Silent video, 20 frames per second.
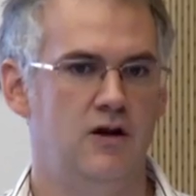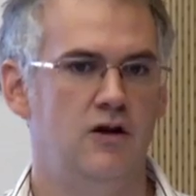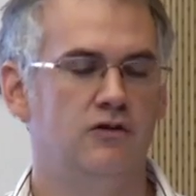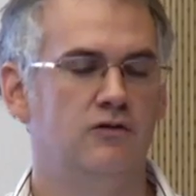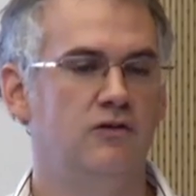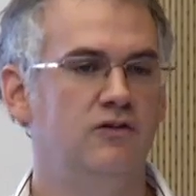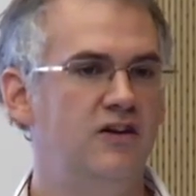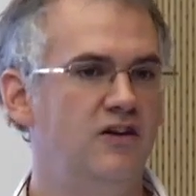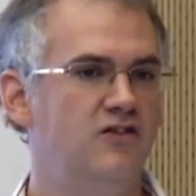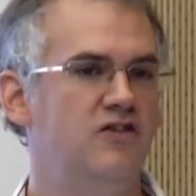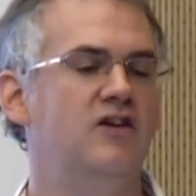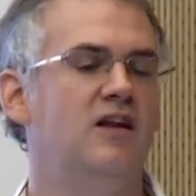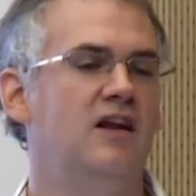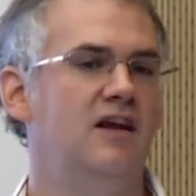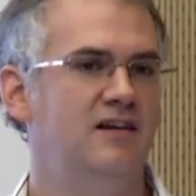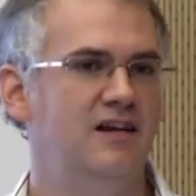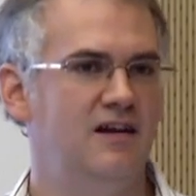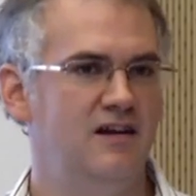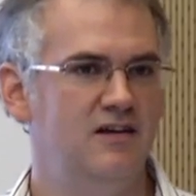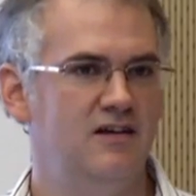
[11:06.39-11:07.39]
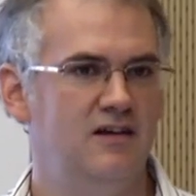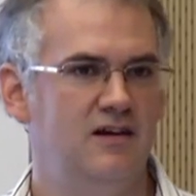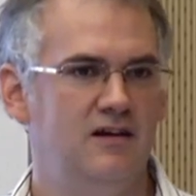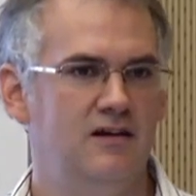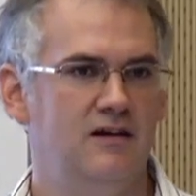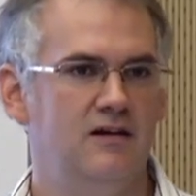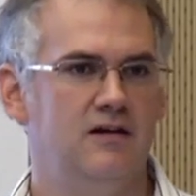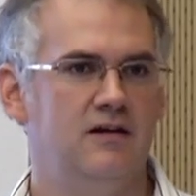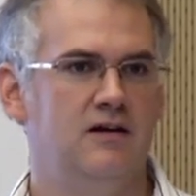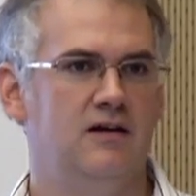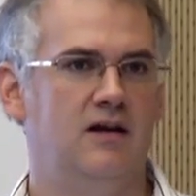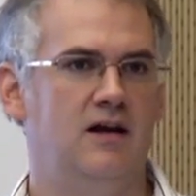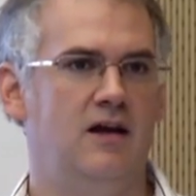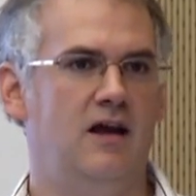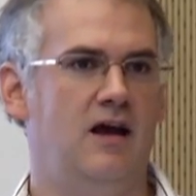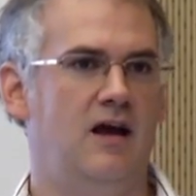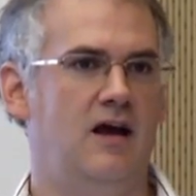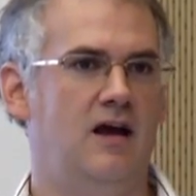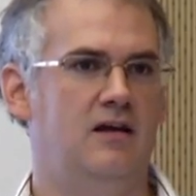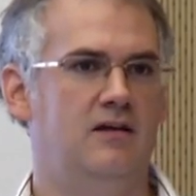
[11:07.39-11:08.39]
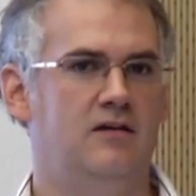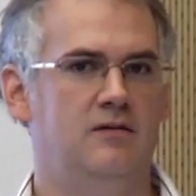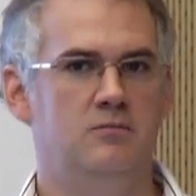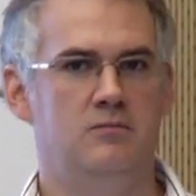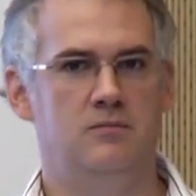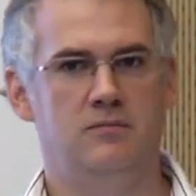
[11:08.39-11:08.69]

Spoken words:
So digital identity and